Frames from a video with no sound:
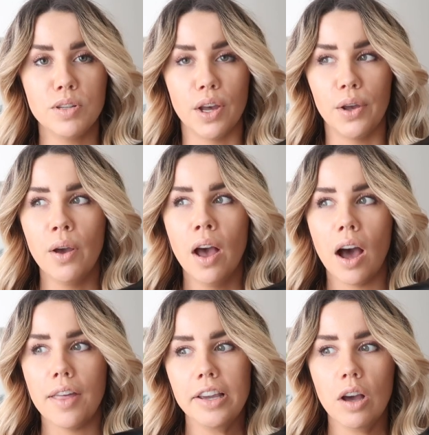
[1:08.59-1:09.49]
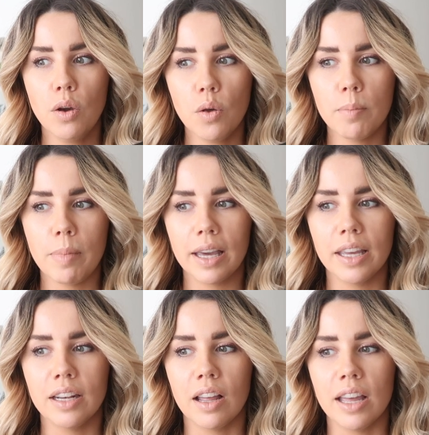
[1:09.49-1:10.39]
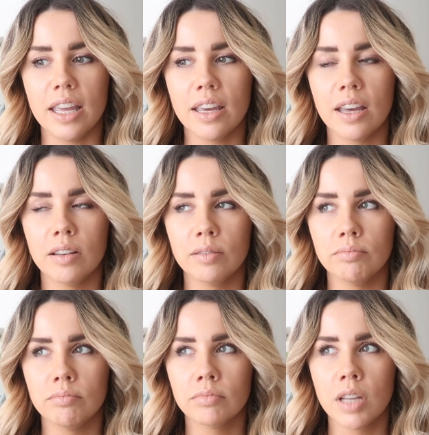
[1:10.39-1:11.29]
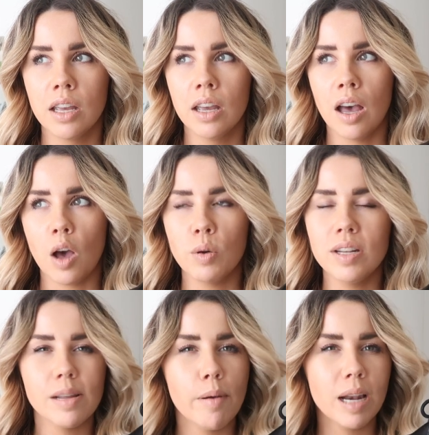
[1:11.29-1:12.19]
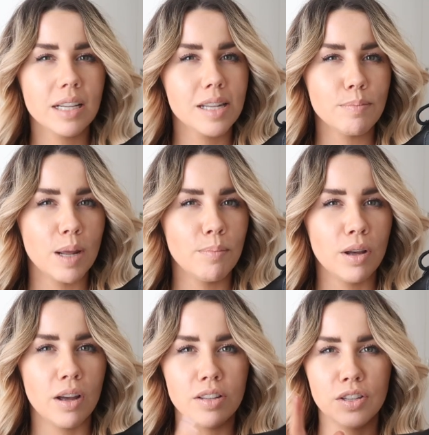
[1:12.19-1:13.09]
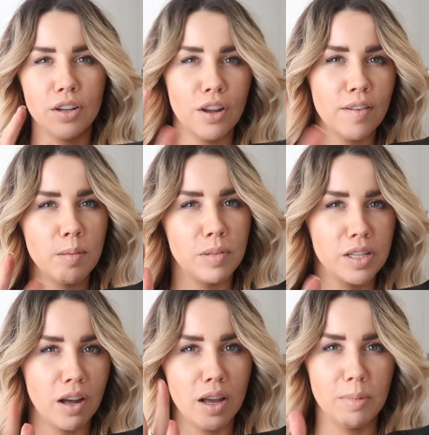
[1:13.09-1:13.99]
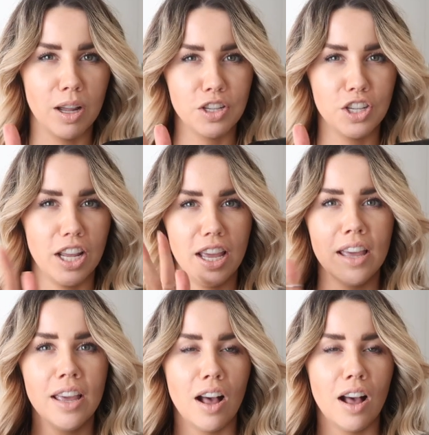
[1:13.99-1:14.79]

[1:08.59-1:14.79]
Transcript: So I think I got them back in like I want to say maybe like September to November time last year.